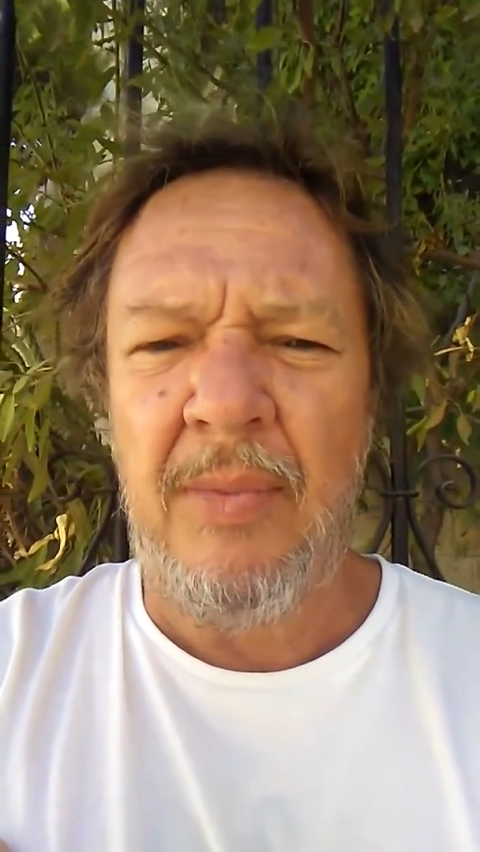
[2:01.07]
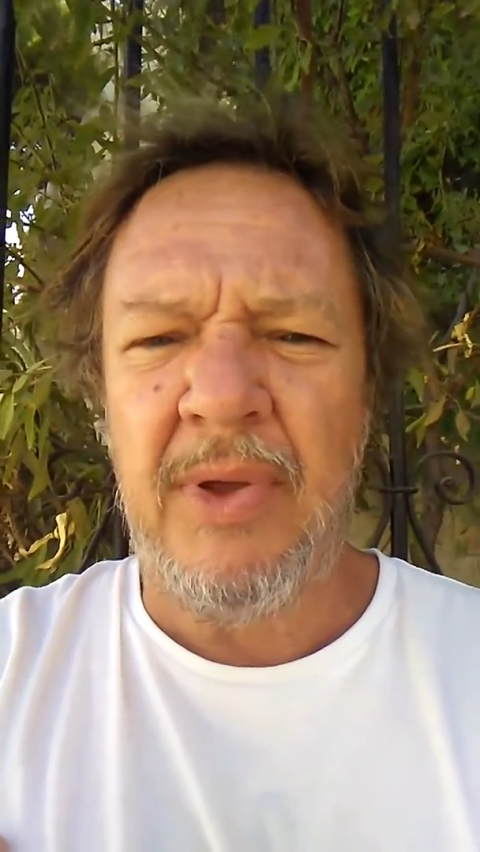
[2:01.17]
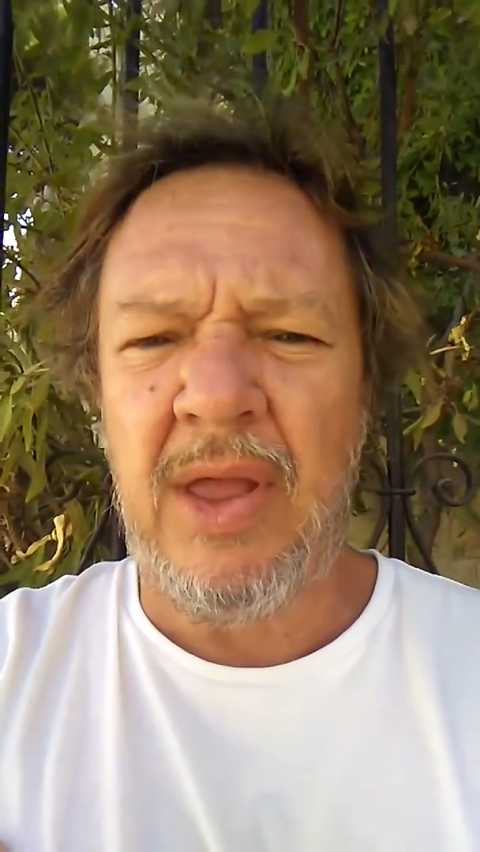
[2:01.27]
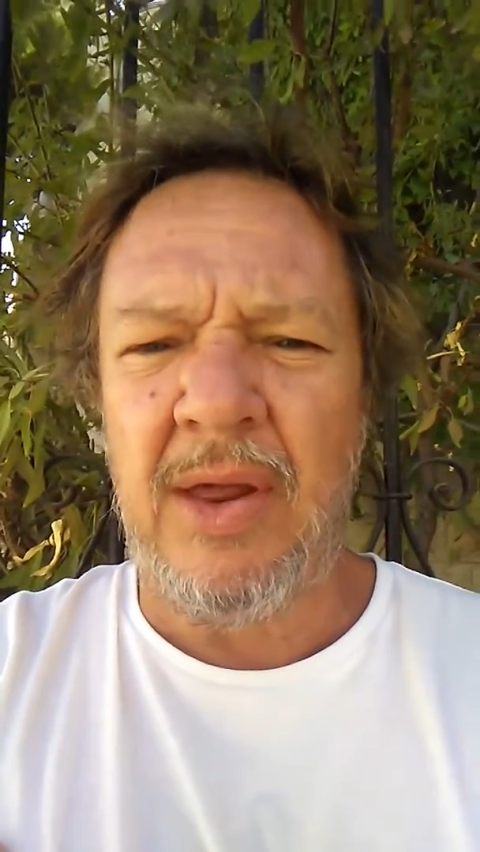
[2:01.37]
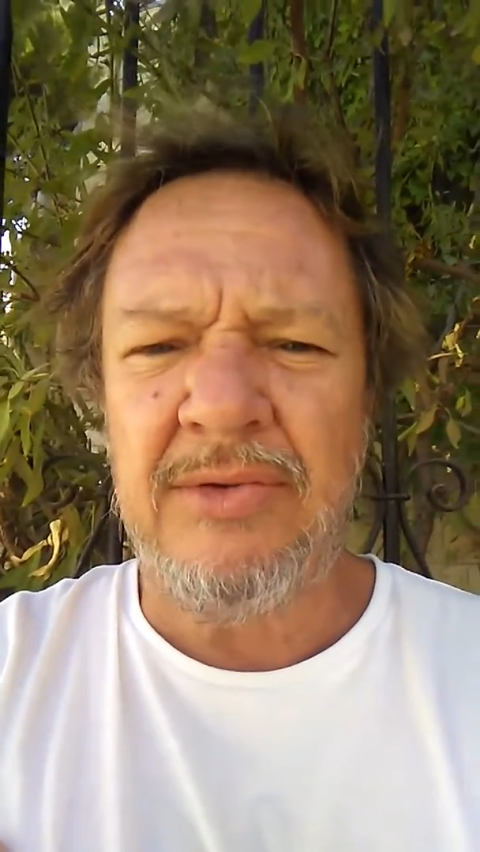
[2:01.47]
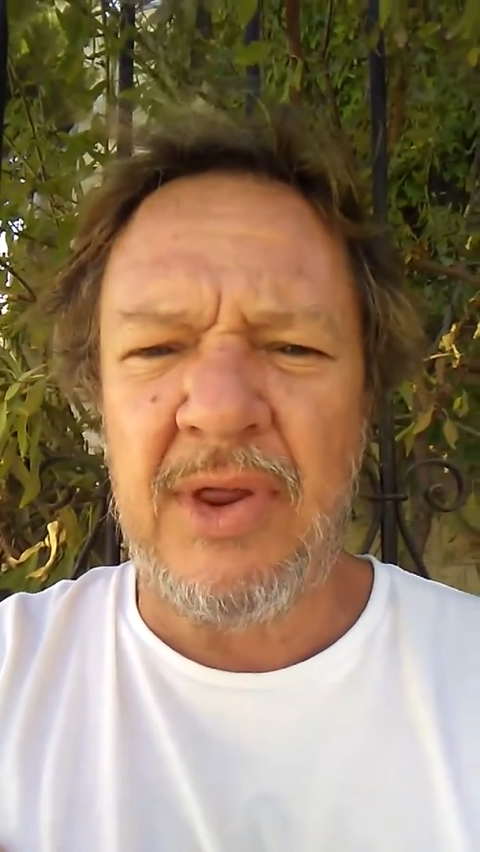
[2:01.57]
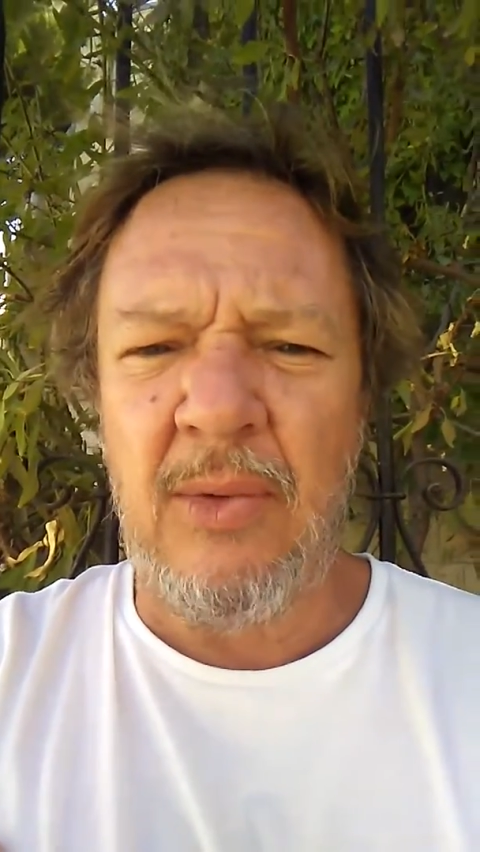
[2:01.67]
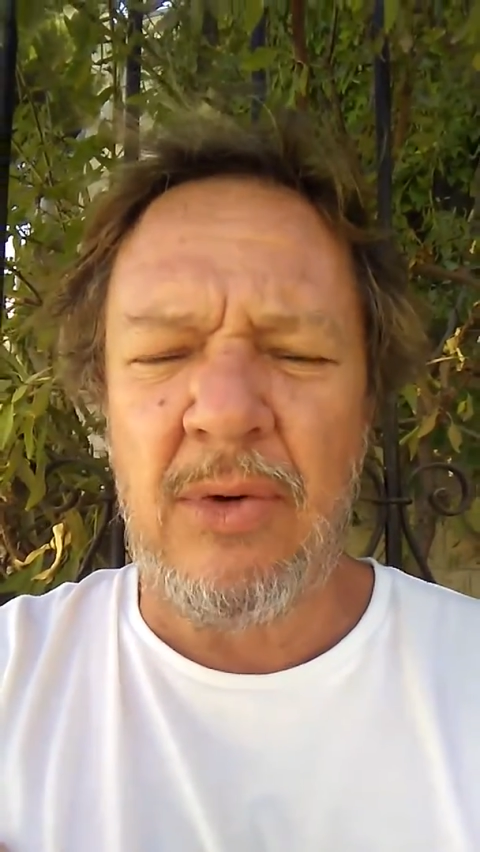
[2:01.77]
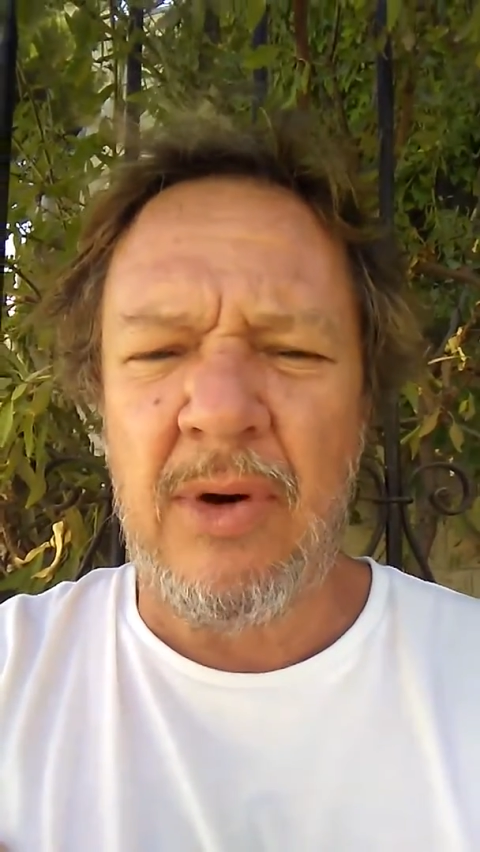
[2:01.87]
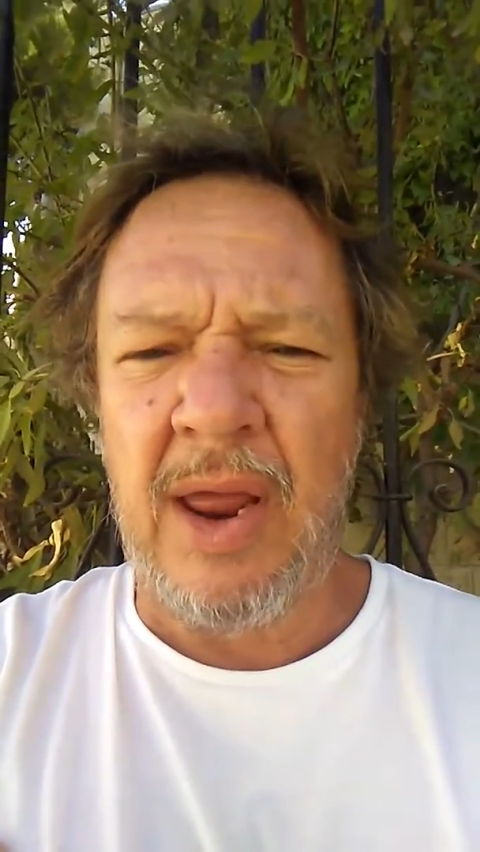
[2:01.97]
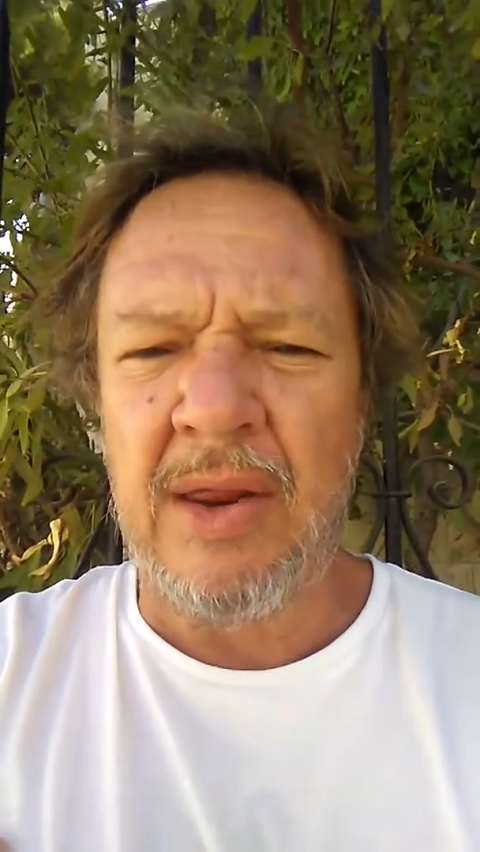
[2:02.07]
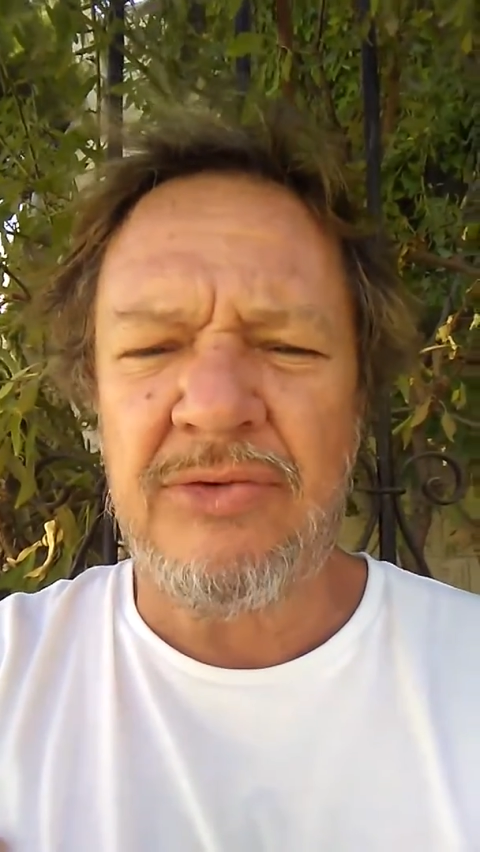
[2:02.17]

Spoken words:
because they were a